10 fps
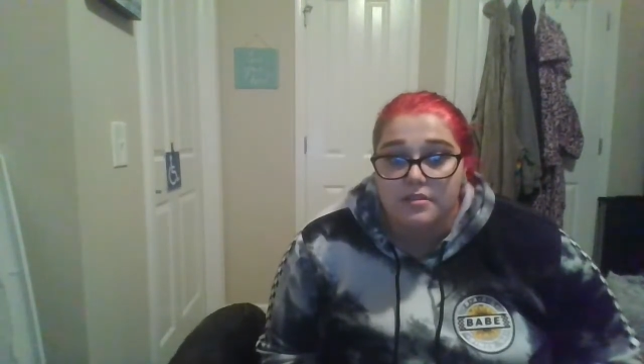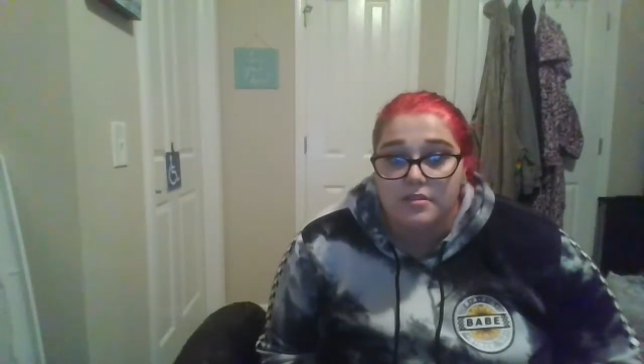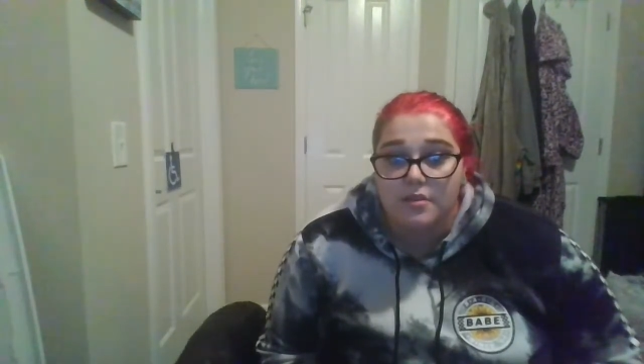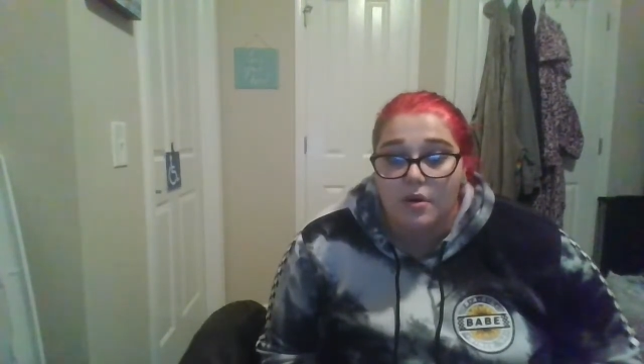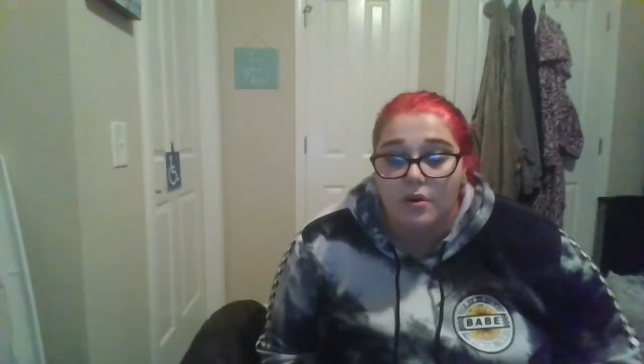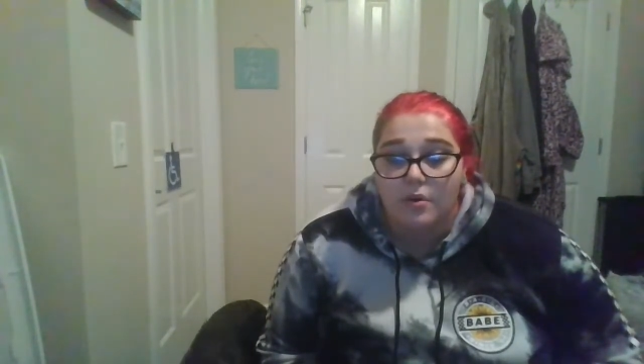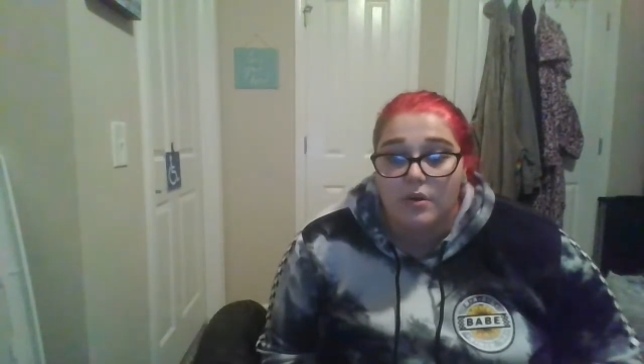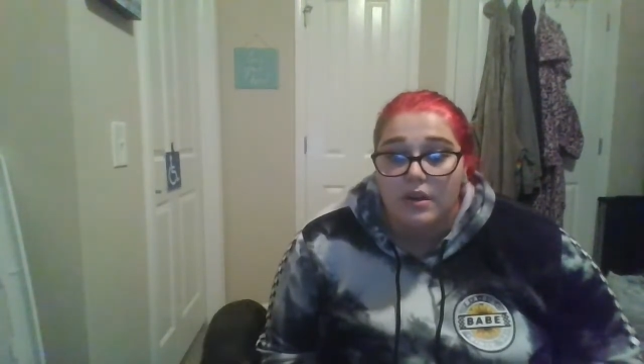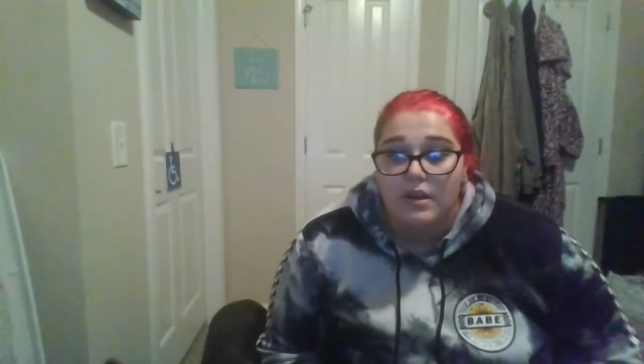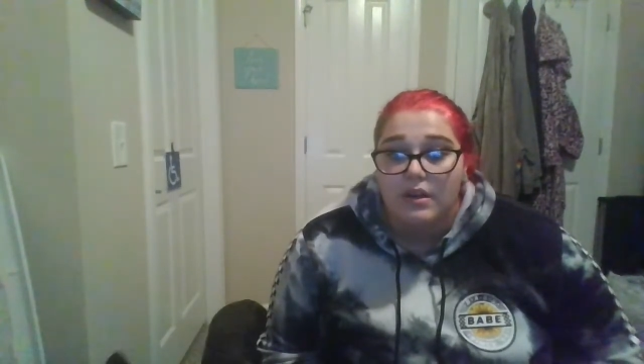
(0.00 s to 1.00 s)
So
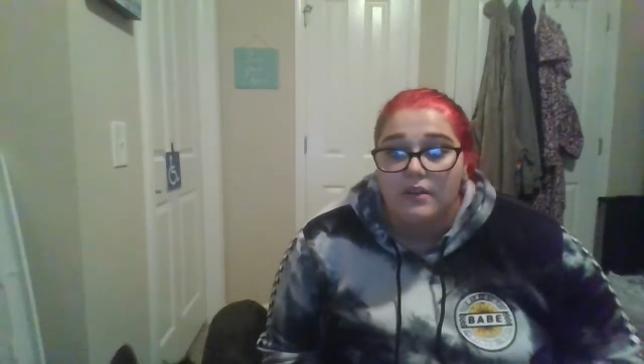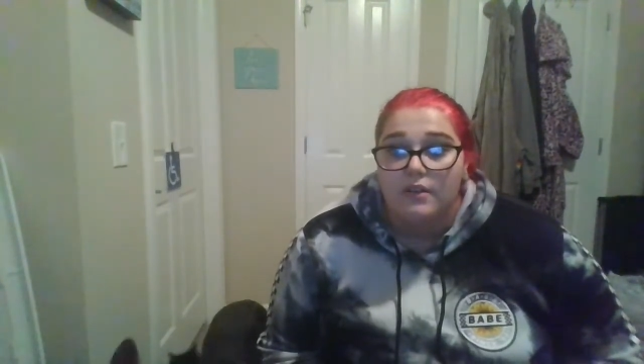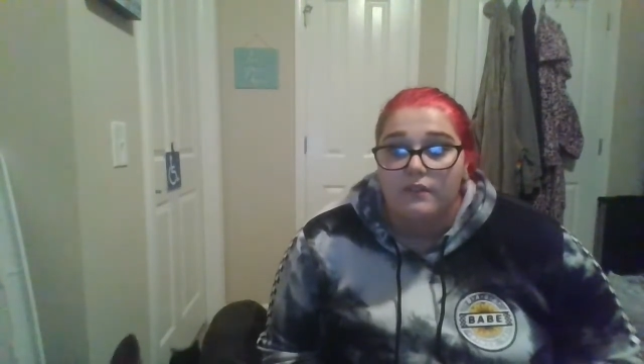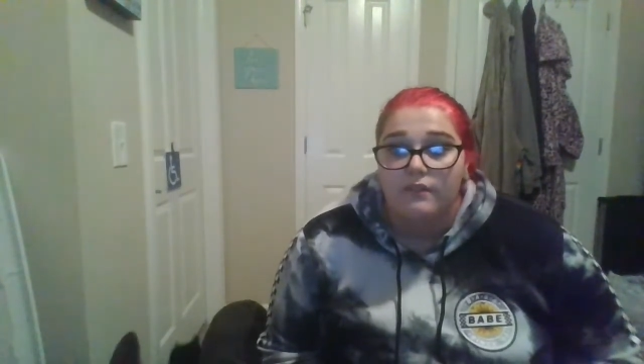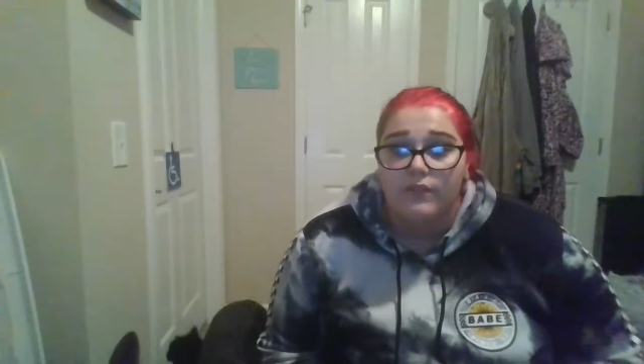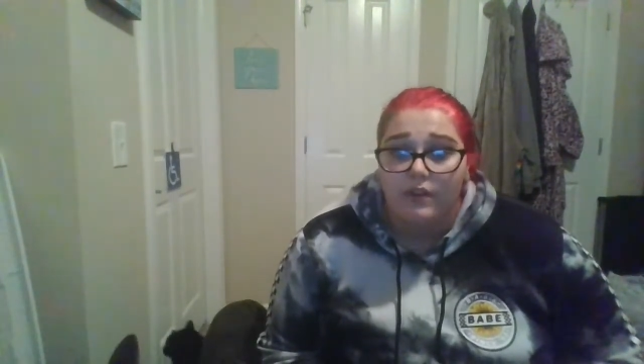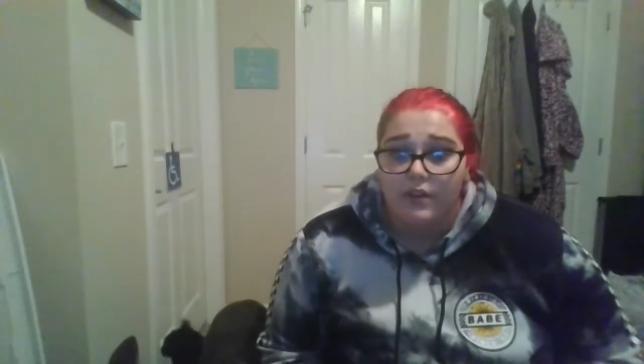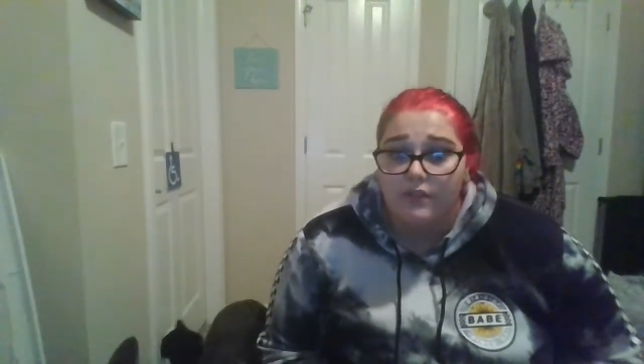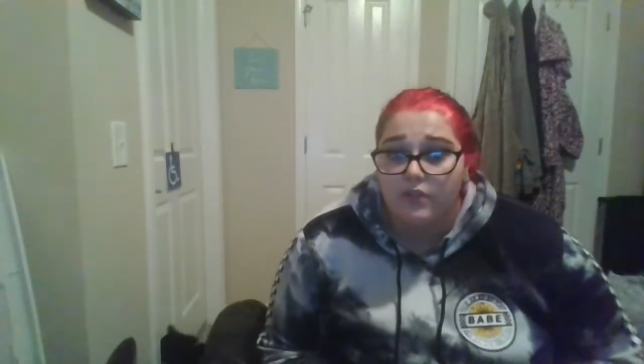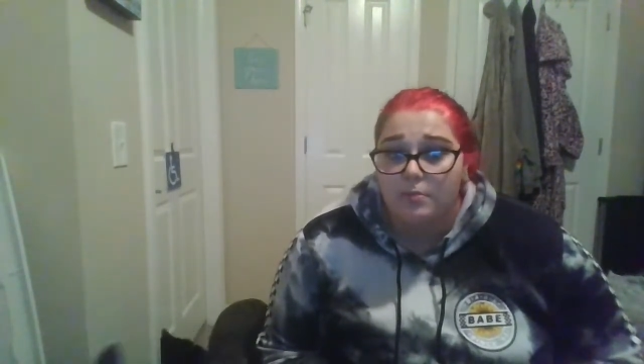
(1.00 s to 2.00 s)

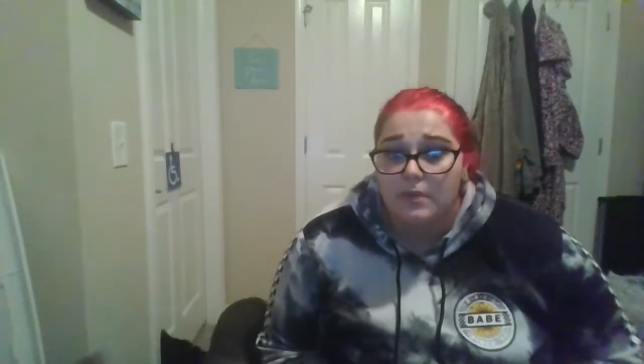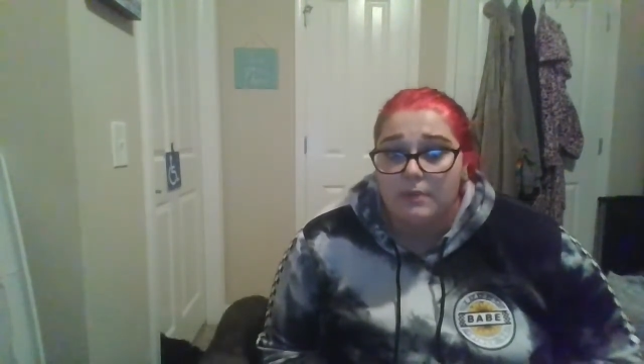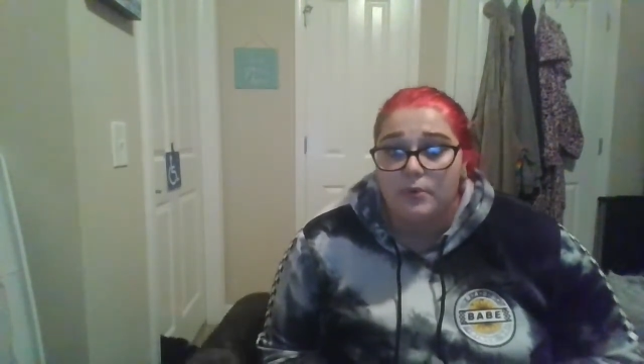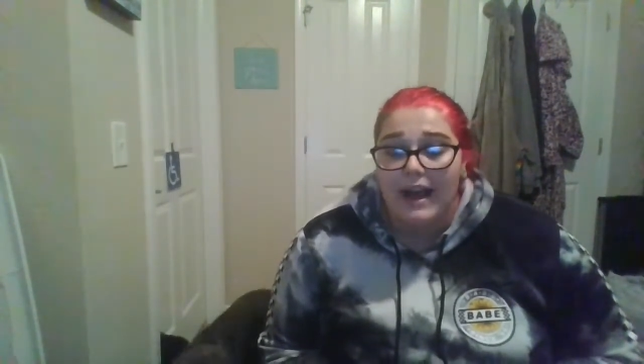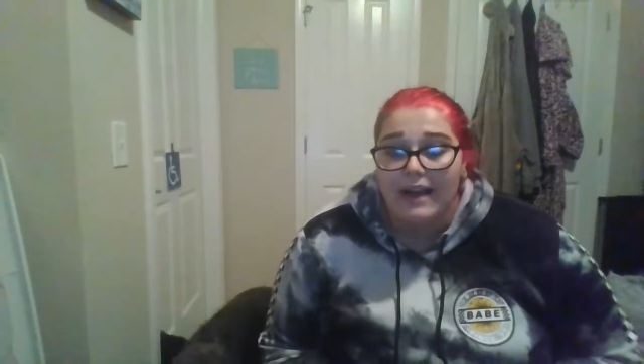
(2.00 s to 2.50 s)
very few people